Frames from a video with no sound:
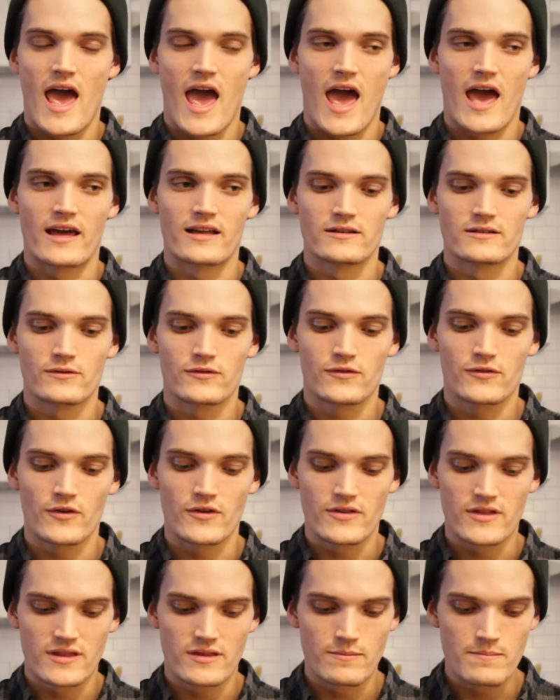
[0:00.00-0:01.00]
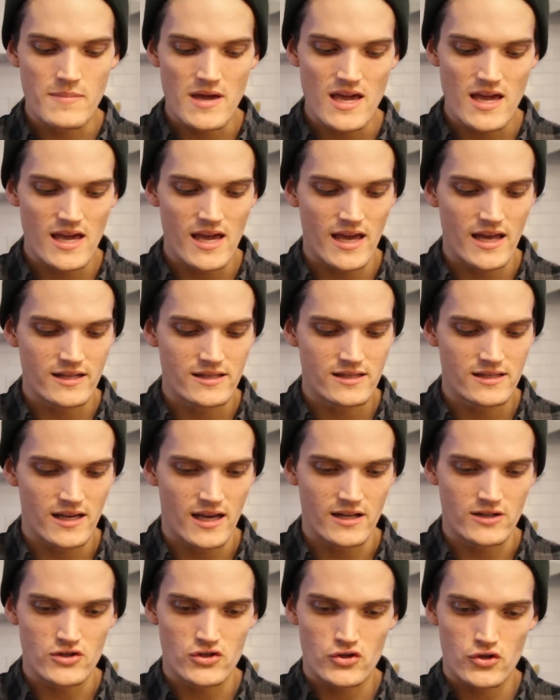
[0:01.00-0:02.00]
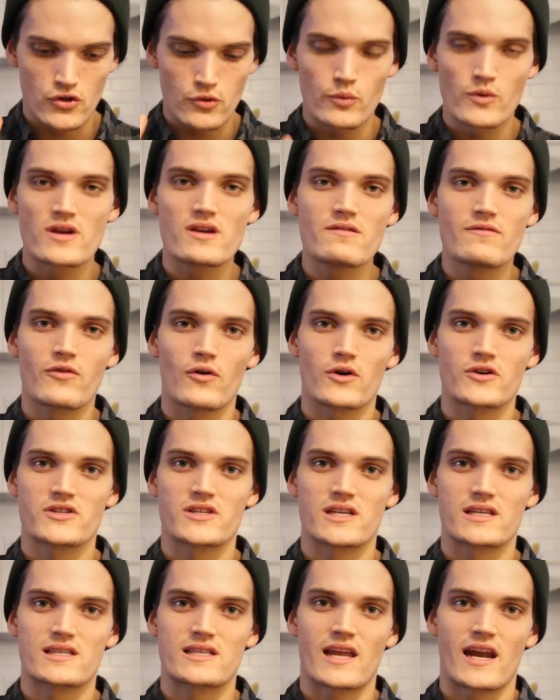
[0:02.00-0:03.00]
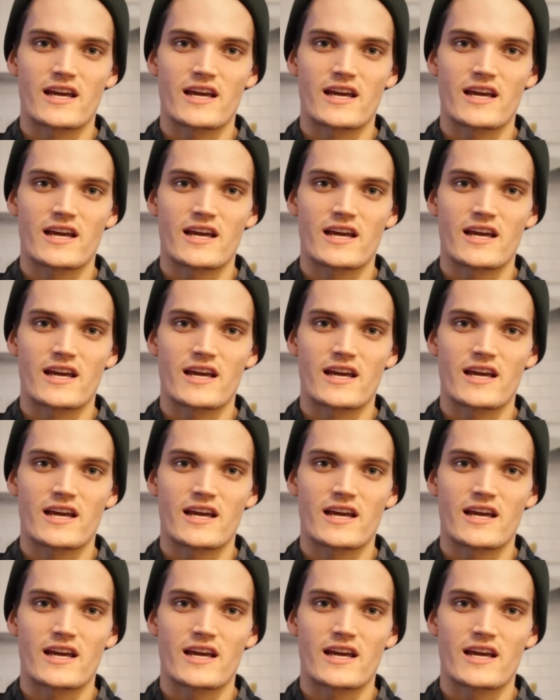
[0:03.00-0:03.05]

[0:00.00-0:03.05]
And for me, it's three verses